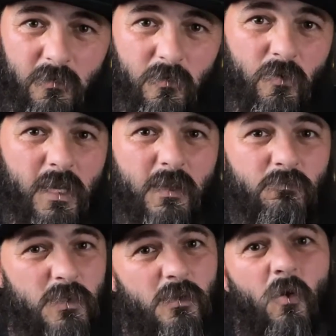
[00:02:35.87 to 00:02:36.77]

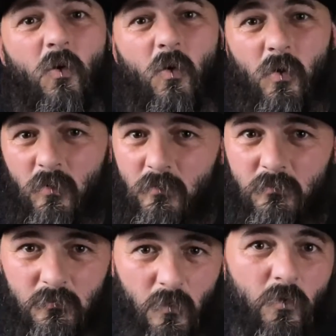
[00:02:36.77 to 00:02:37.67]
creams or
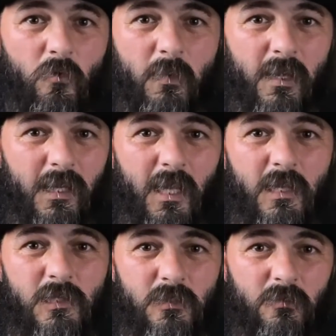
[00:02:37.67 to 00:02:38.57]
oral
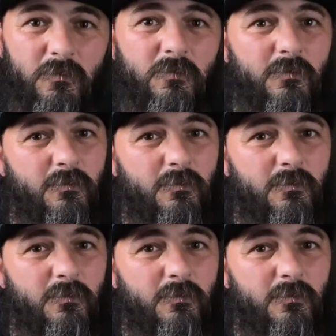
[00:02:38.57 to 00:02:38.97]
medication